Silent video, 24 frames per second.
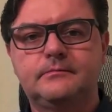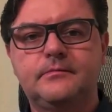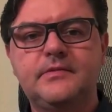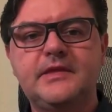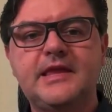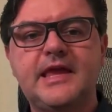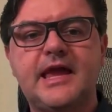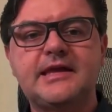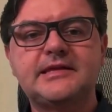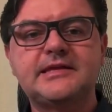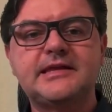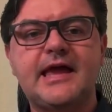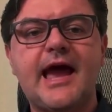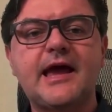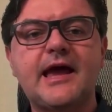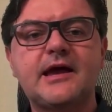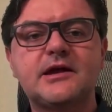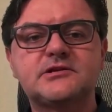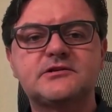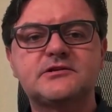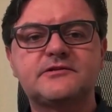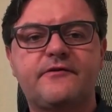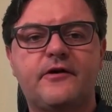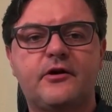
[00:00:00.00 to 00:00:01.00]
the
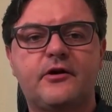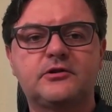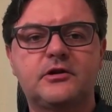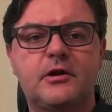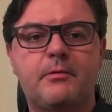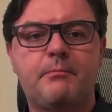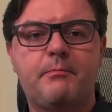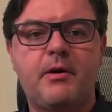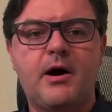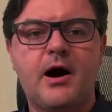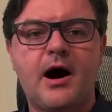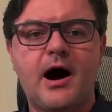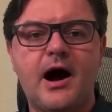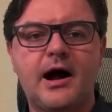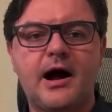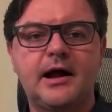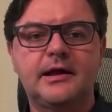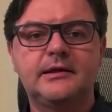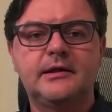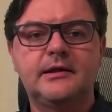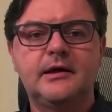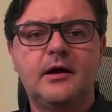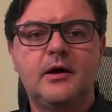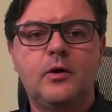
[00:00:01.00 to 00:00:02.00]
attackers found a pod
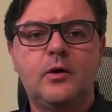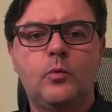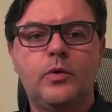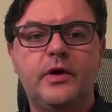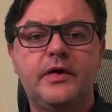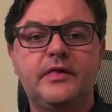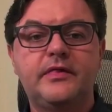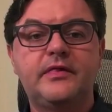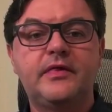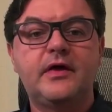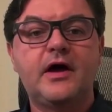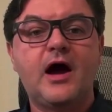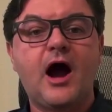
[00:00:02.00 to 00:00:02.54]
with